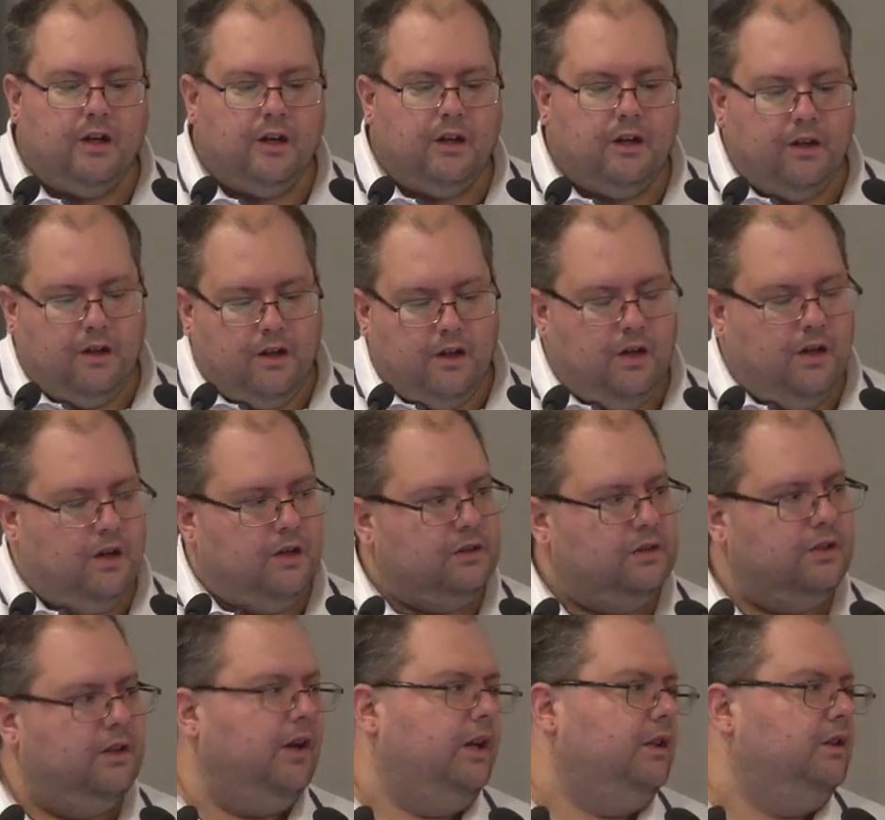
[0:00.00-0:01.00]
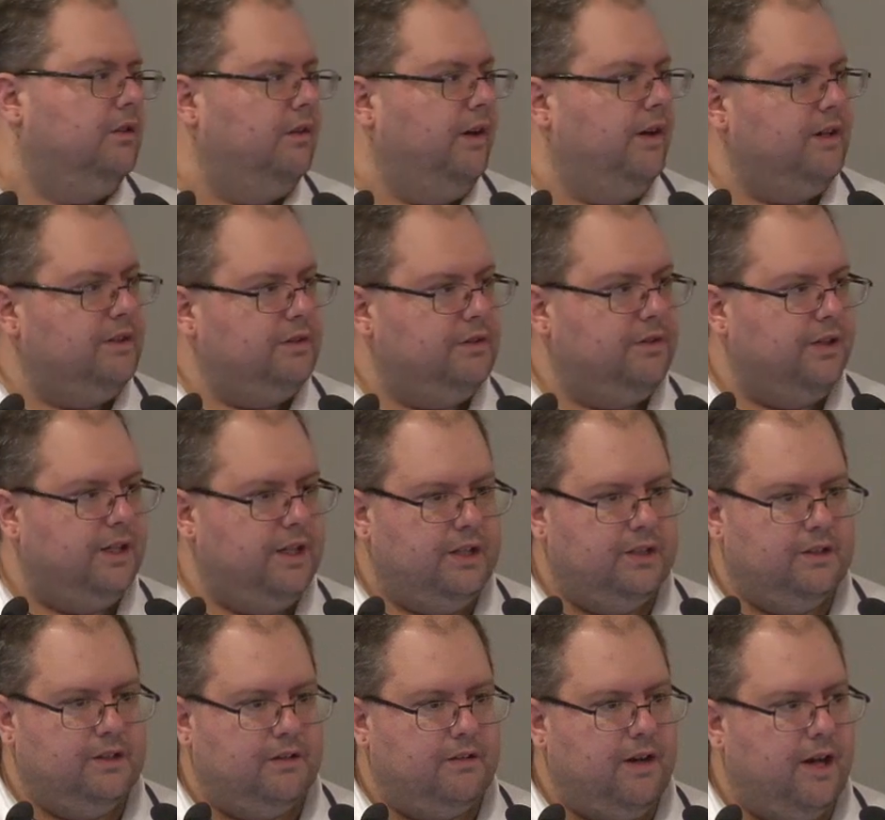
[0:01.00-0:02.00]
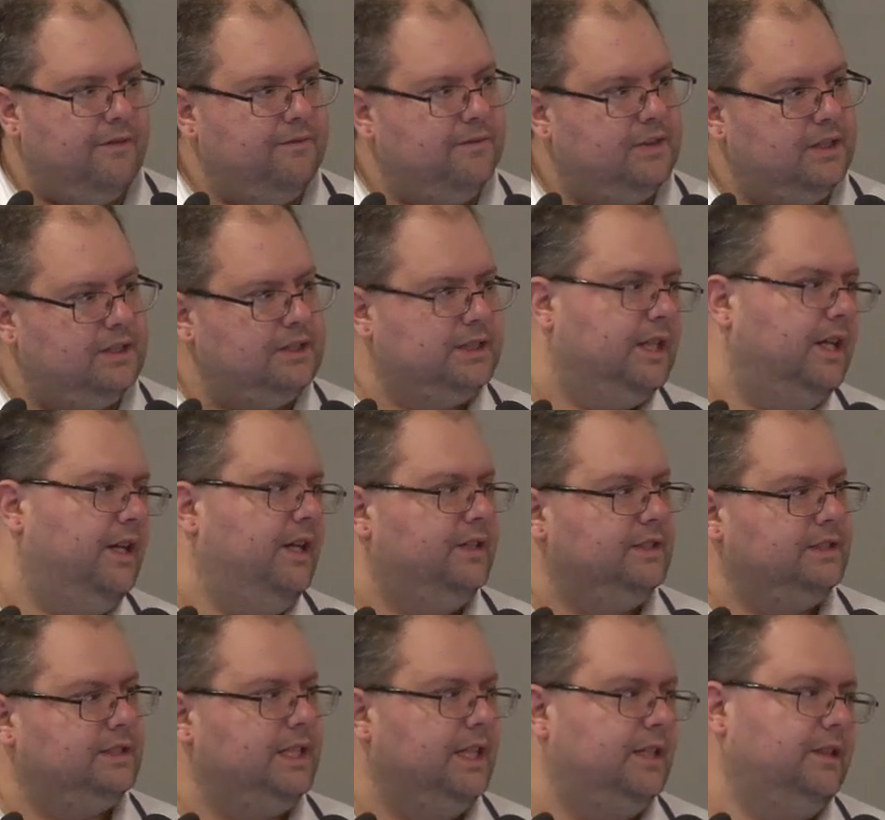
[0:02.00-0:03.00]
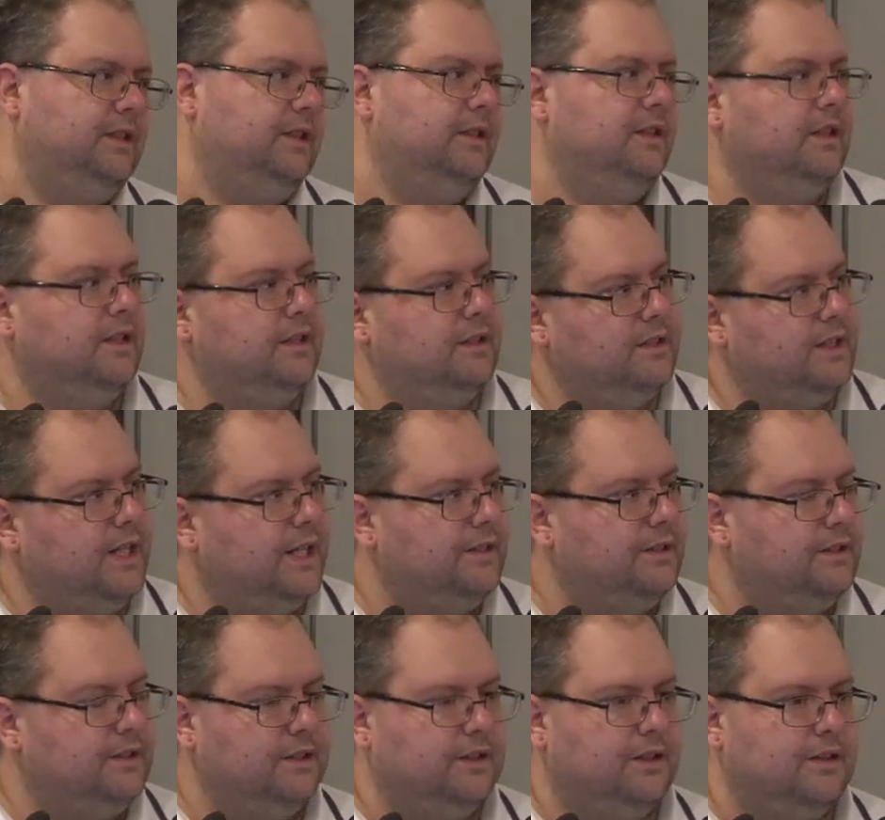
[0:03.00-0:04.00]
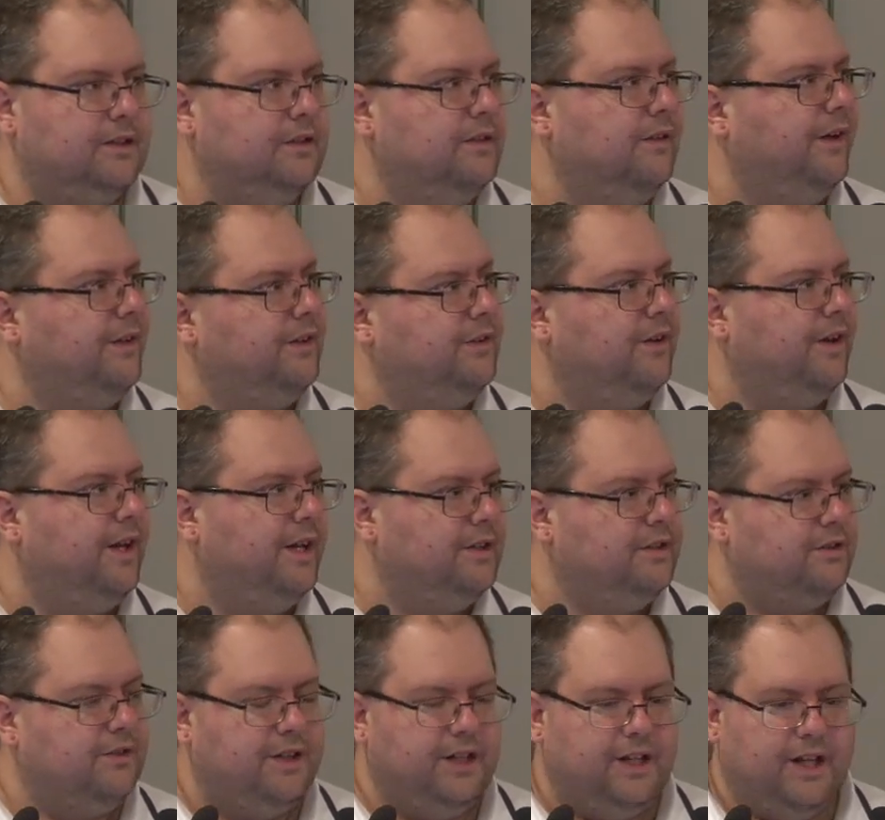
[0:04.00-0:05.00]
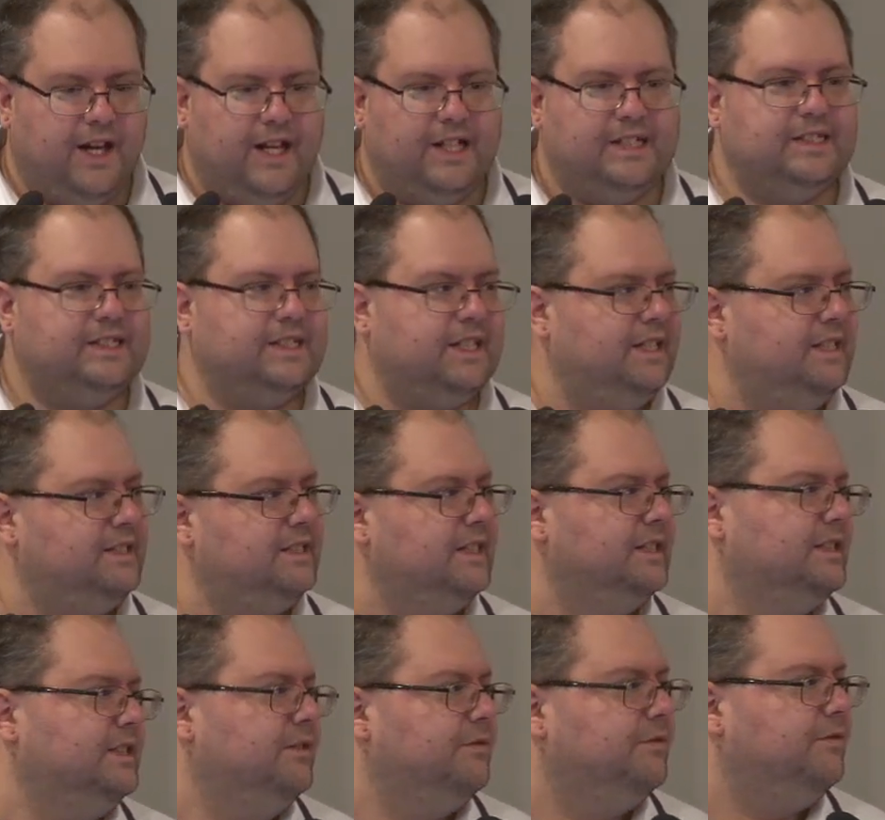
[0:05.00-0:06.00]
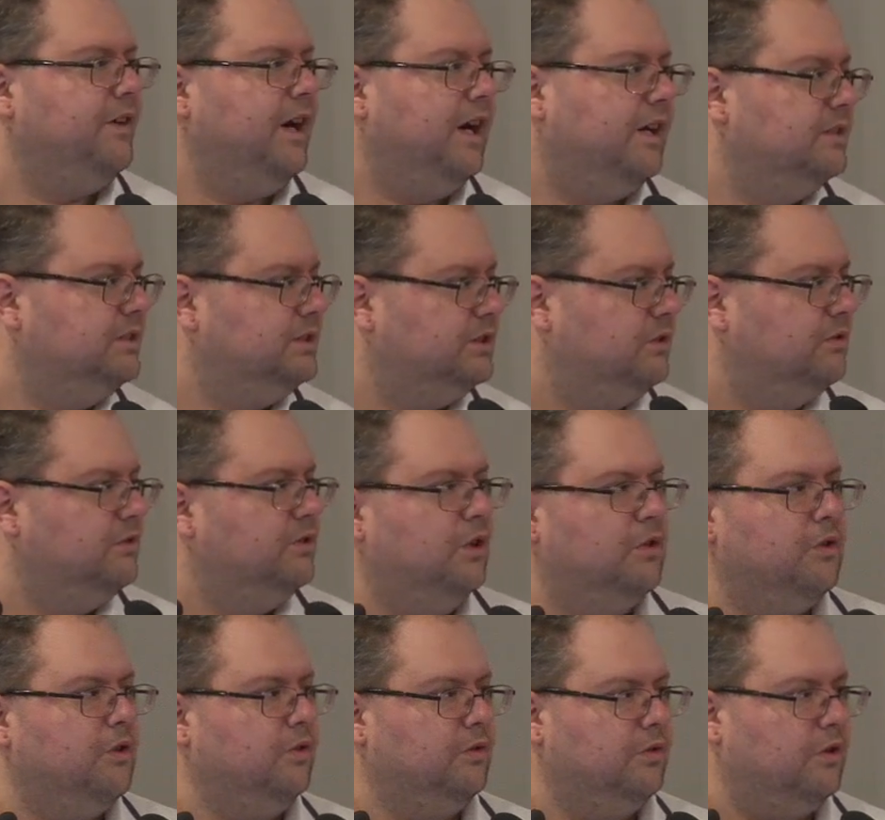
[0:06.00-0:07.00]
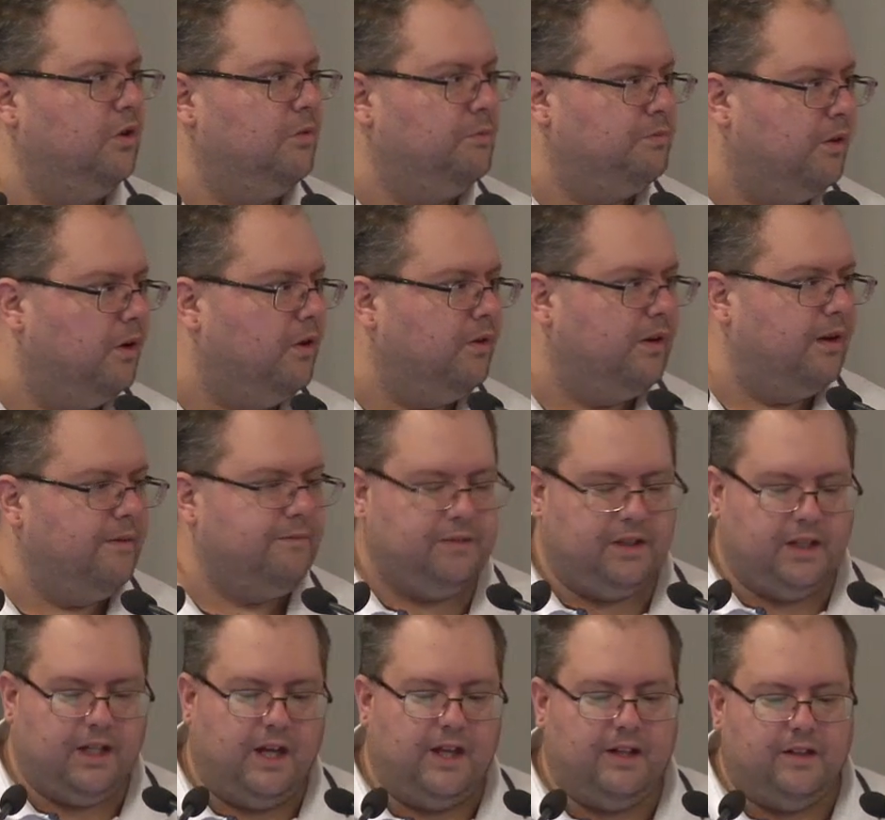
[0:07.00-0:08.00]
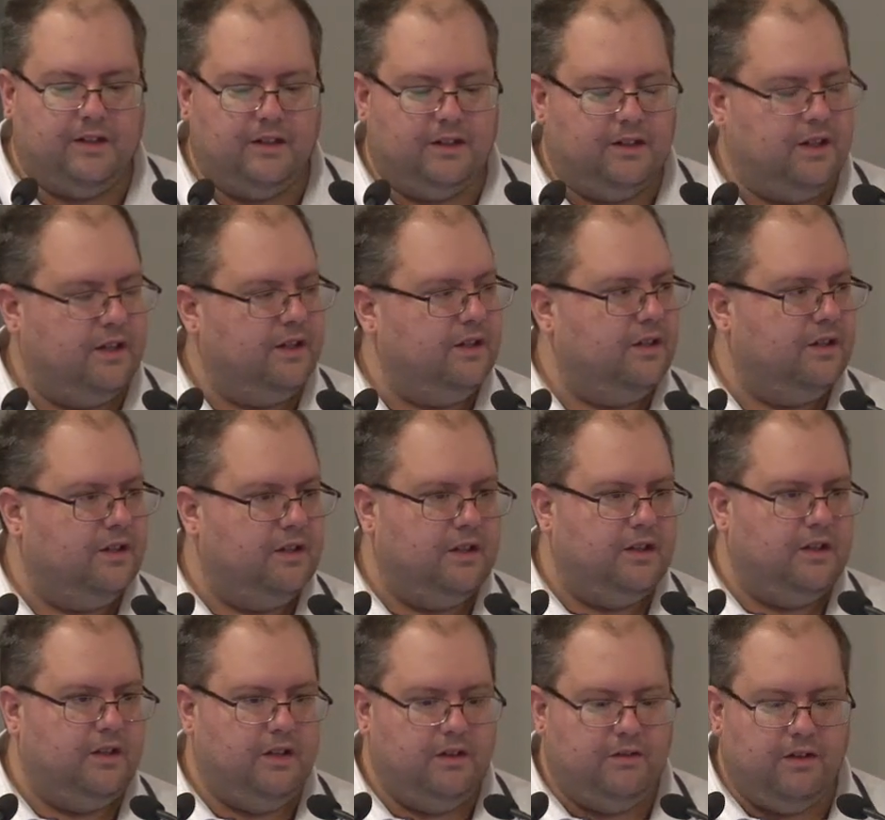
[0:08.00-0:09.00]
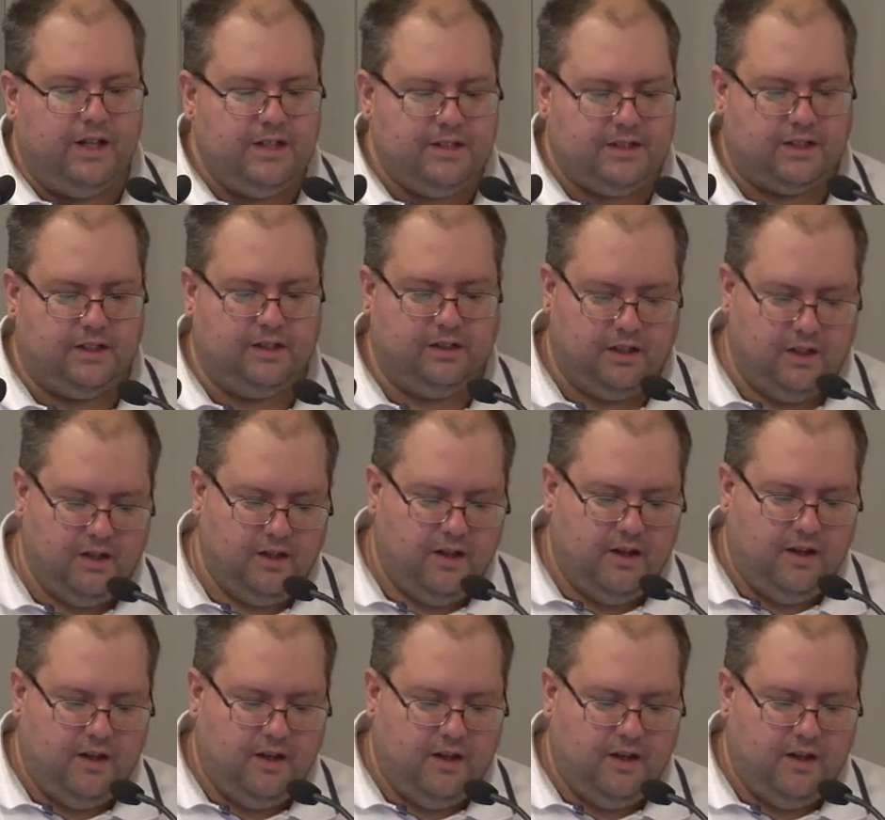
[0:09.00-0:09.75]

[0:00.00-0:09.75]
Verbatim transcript: uh, directory entry in the RAM disk and set the, that uh, directory entry as a system file, so no, no program can uh, erase it.